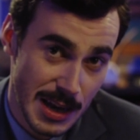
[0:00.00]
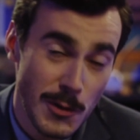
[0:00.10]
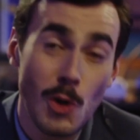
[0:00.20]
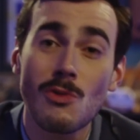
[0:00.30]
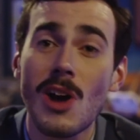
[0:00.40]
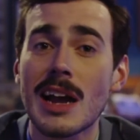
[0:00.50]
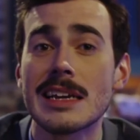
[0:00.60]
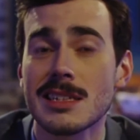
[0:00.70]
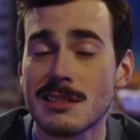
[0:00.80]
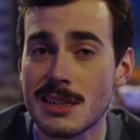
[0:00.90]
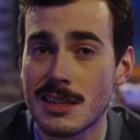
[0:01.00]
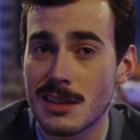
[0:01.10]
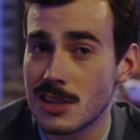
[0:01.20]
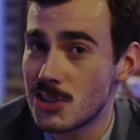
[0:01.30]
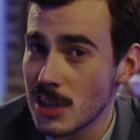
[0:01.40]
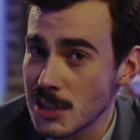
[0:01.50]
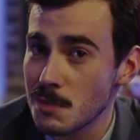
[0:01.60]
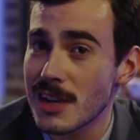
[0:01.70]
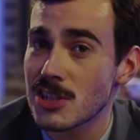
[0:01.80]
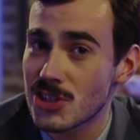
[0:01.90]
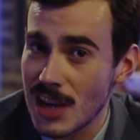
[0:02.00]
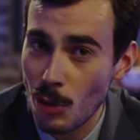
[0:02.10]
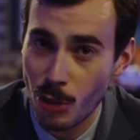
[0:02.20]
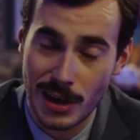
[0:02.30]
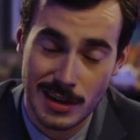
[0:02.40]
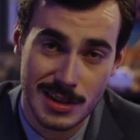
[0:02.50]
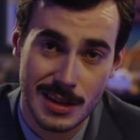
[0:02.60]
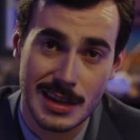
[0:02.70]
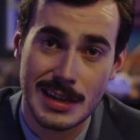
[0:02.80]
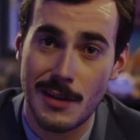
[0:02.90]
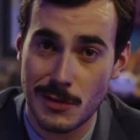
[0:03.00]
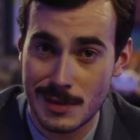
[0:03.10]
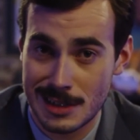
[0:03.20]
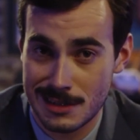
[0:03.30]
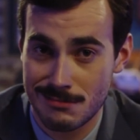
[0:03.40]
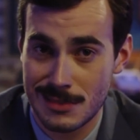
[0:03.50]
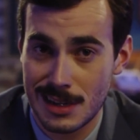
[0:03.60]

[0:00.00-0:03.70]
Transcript: If you're right, the judge might shout things at the government,